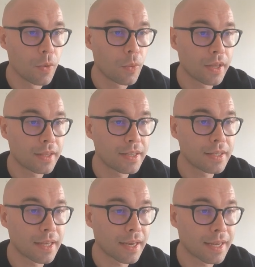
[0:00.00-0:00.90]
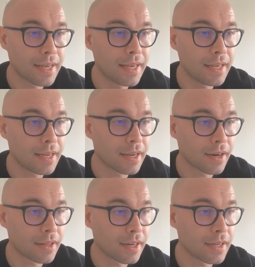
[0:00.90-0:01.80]
What is the key
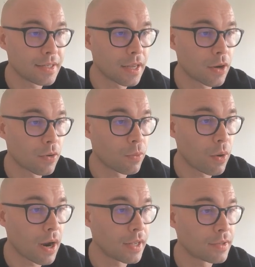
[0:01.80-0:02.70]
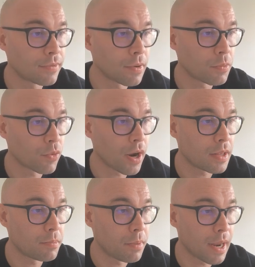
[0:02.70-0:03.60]
characteristic of wines from
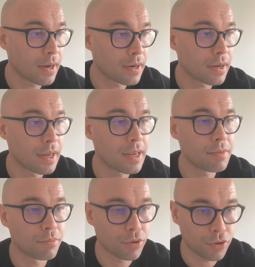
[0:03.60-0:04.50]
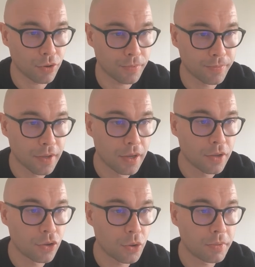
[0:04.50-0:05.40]
right bank in Bordeaux?
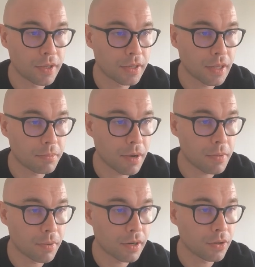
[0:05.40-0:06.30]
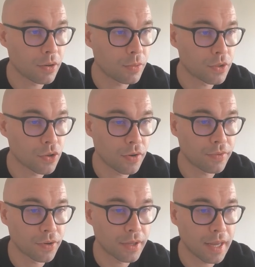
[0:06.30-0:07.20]
Dominated by Merlot with
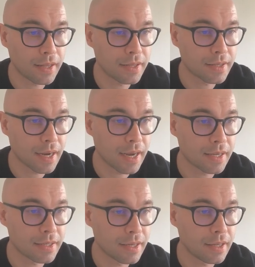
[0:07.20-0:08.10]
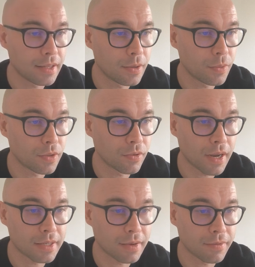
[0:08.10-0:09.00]
softer tannins, high acidity with
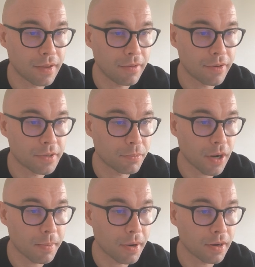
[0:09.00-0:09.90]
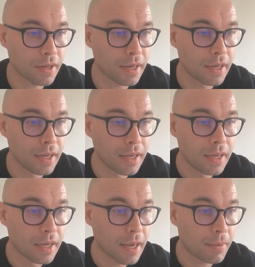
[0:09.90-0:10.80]
grassy flavors, primarily
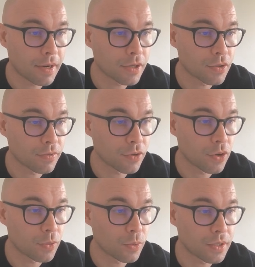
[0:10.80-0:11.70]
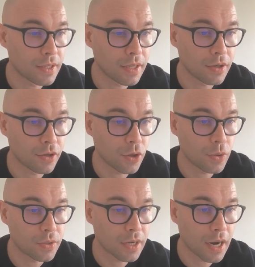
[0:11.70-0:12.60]
Cabernet Sauvignon with cedar
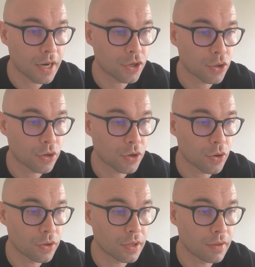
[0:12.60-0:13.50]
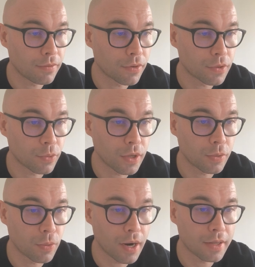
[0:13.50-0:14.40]
notes, high sugar content for
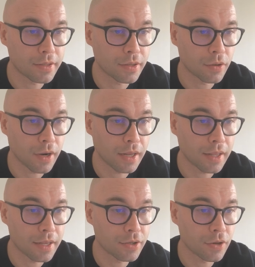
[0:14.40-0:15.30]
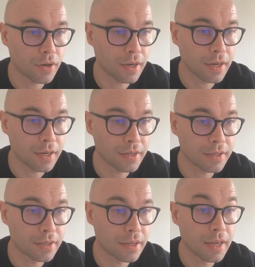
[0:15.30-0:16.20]
sweet wines. The correct answer
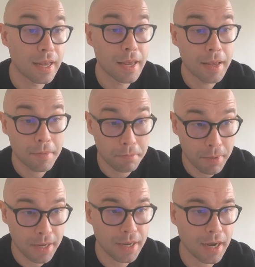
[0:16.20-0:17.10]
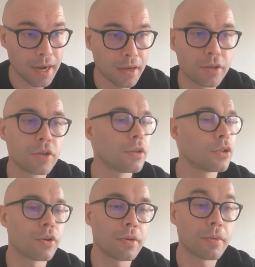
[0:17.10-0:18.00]
is B.
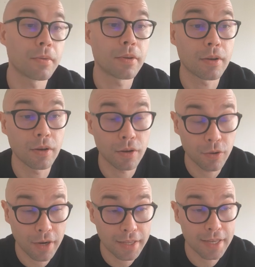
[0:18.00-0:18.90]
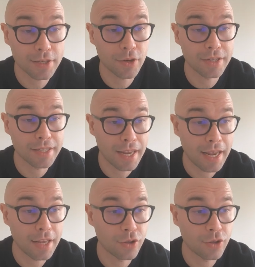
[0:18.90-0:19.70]
Correct answer is A.